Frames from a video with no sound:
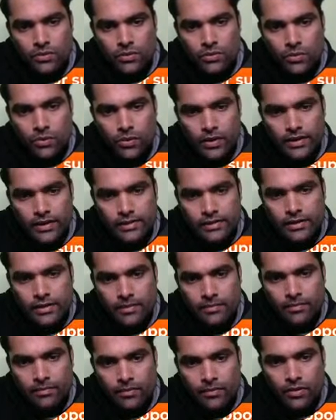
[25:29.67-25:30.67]
to twice
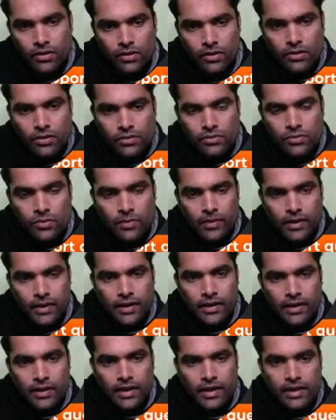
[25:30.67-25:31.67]
m. So my
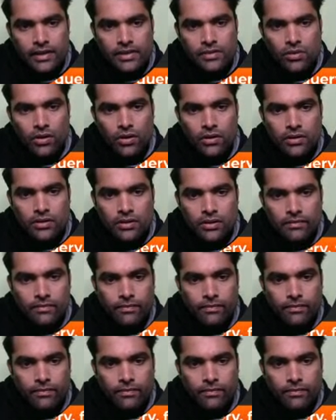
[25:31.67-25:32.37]
dear, n is what?